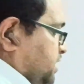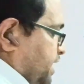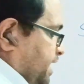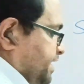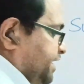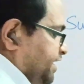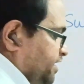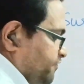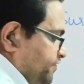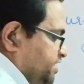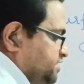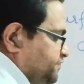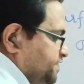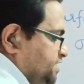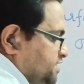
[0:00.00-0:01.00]
an
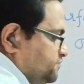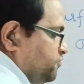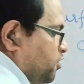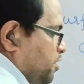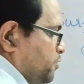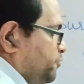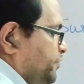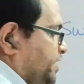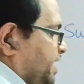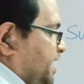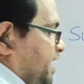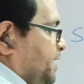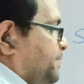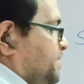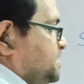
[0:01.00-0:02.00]
interface which is formed, we
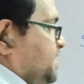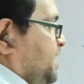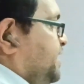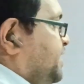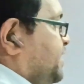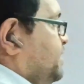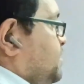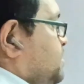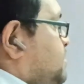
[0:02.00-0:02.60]
can represent it